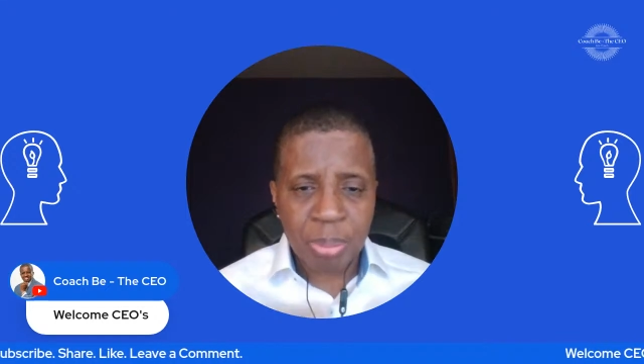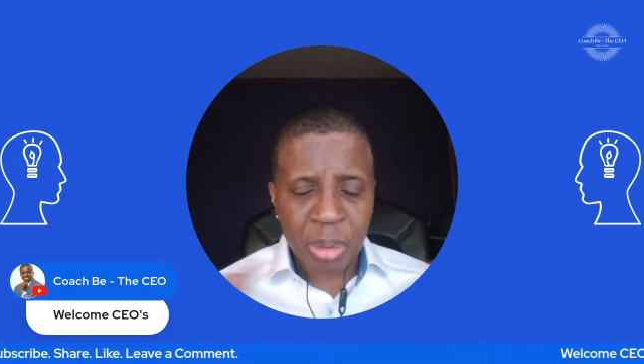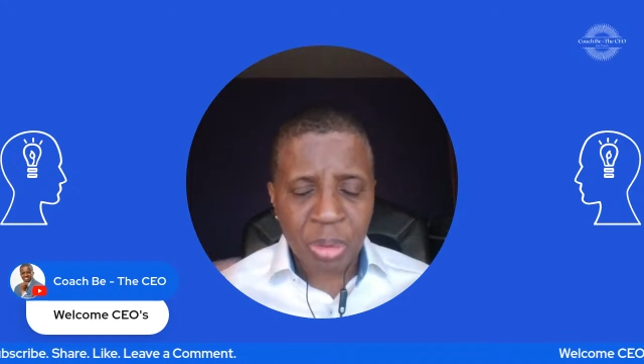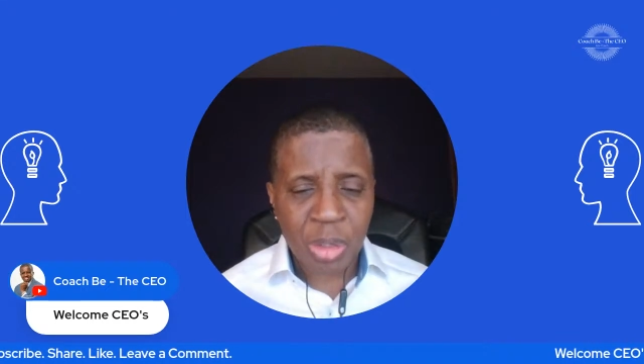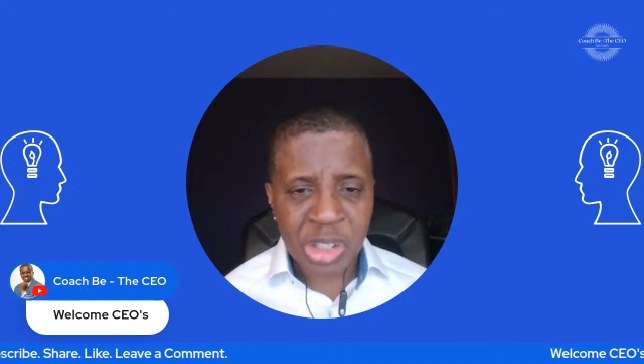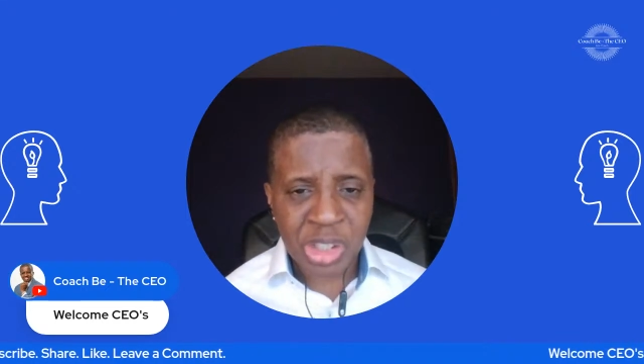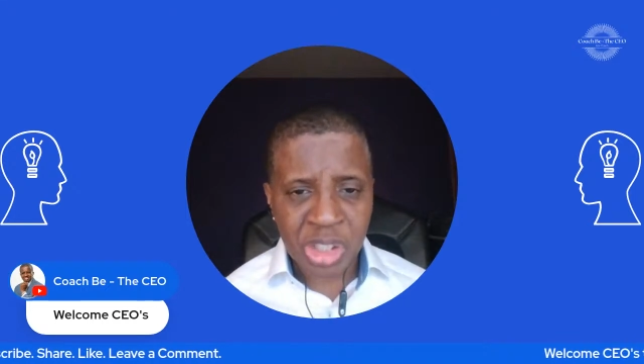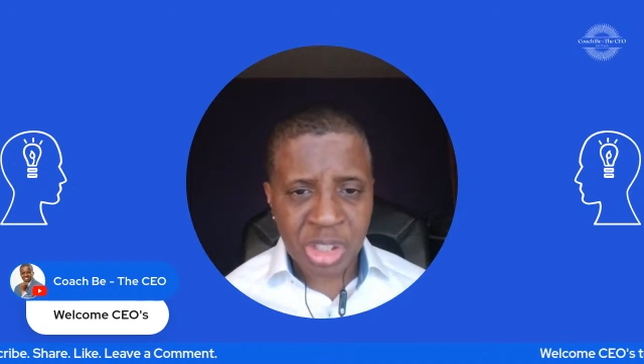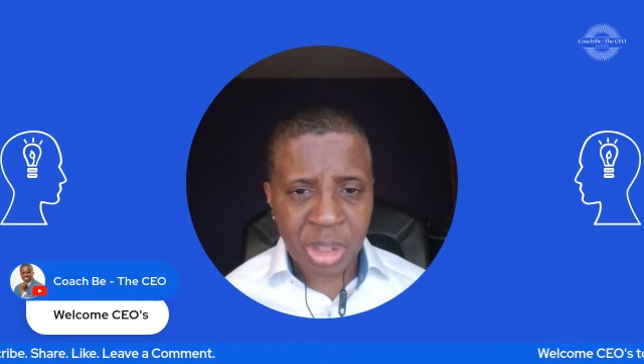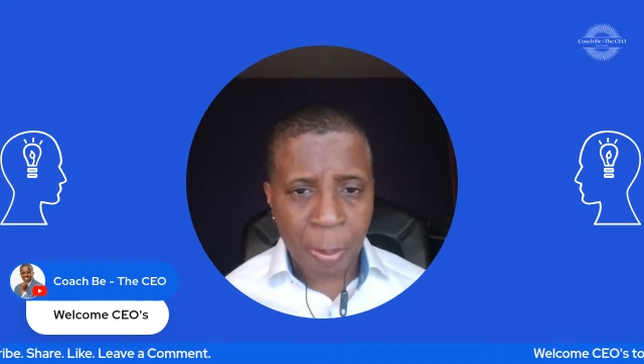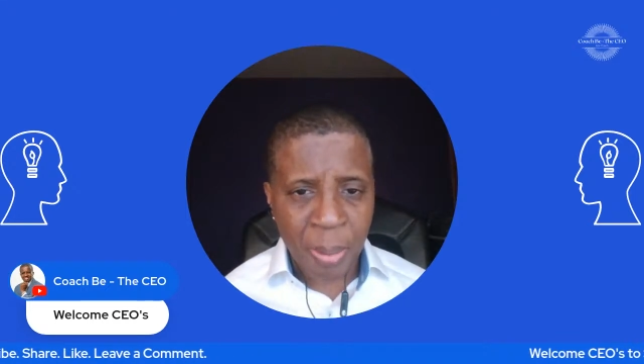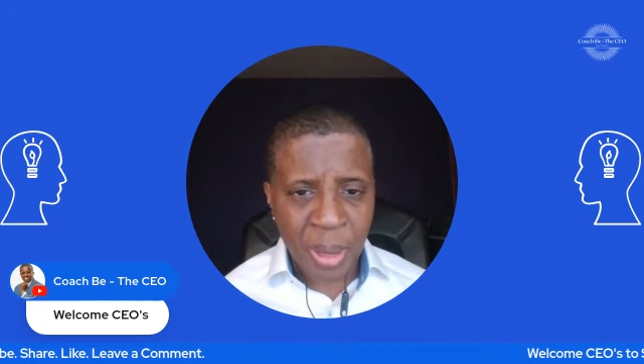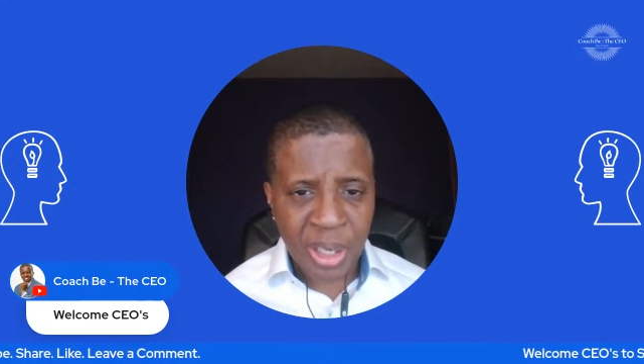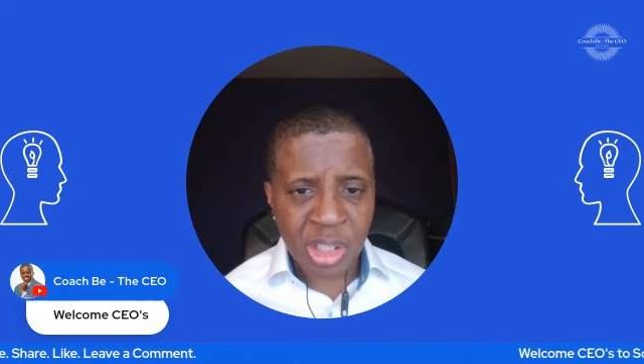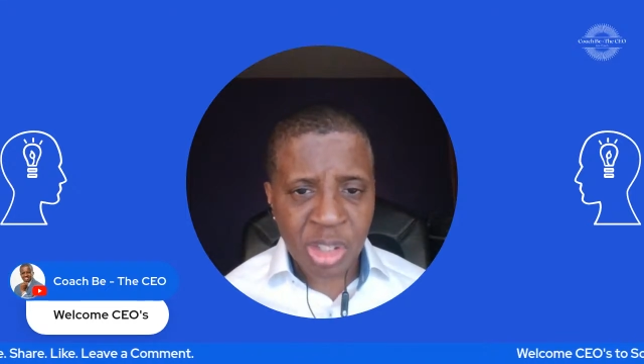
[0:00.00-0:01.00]
because it's the
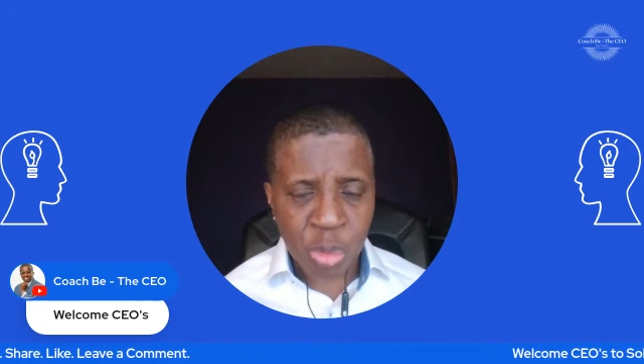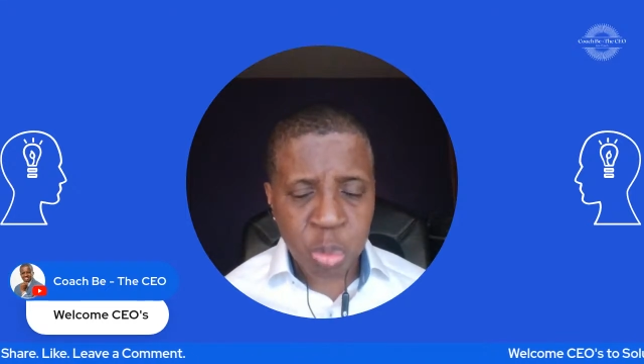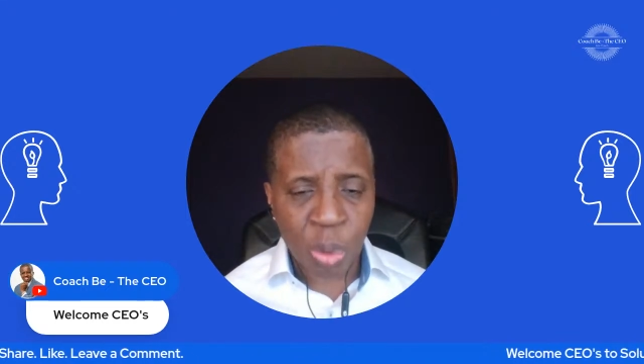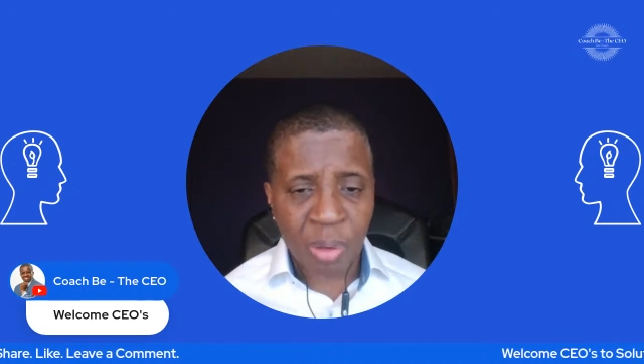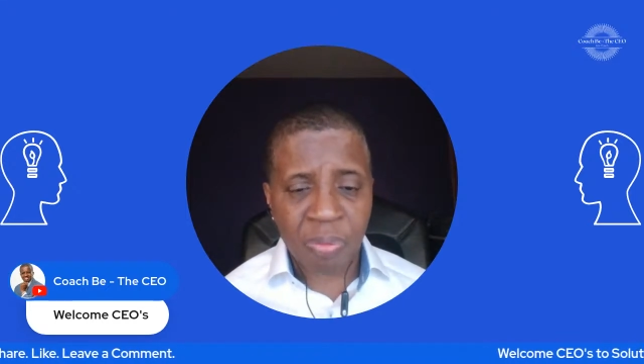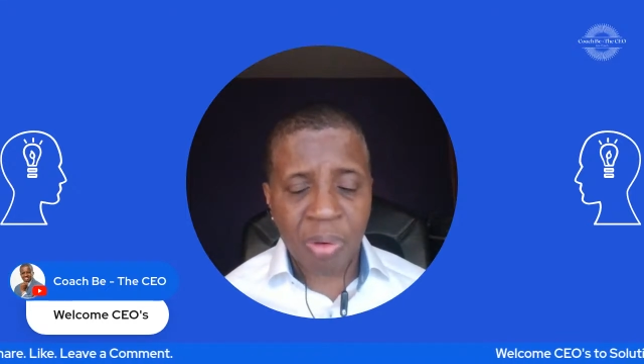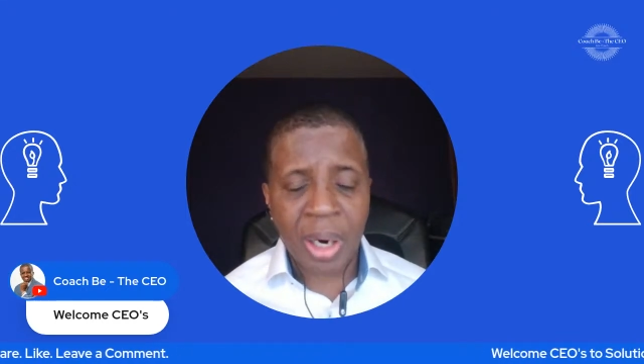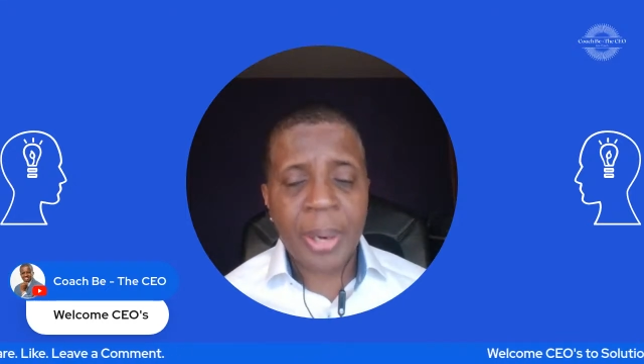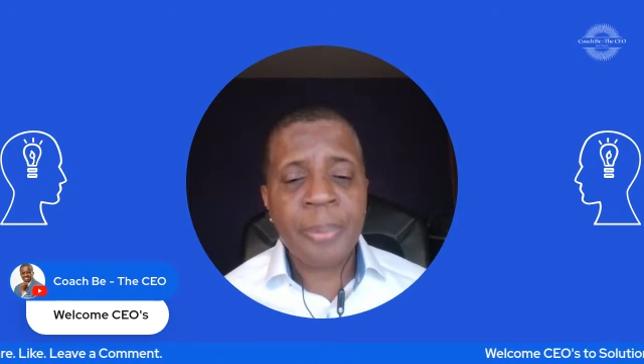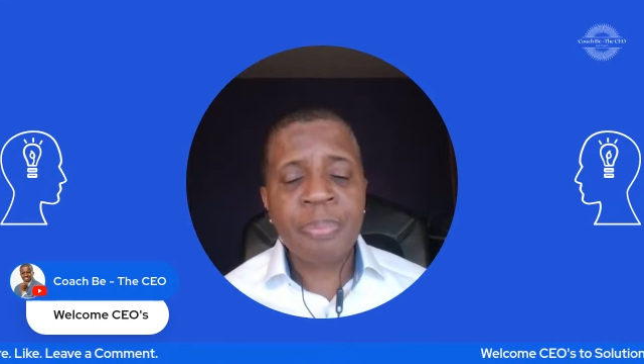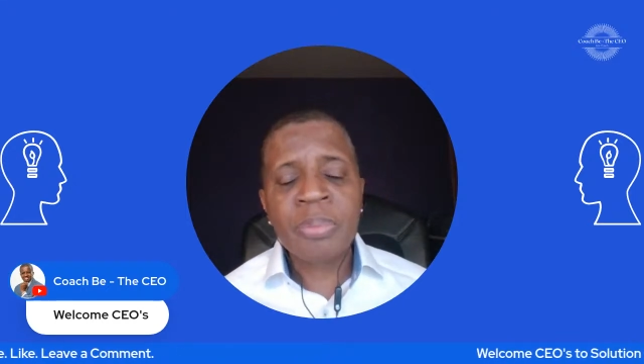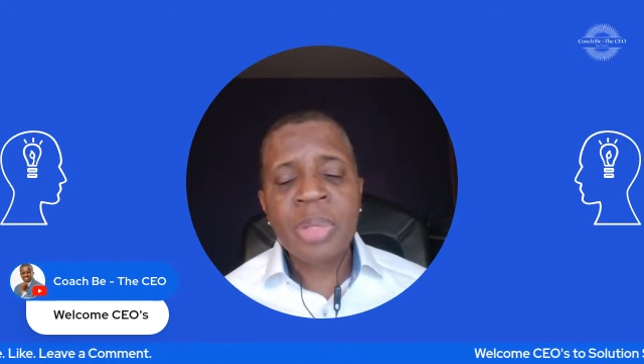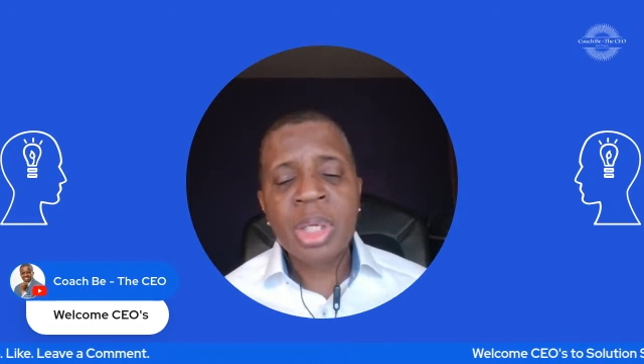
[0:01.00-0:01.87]
biggest one, right?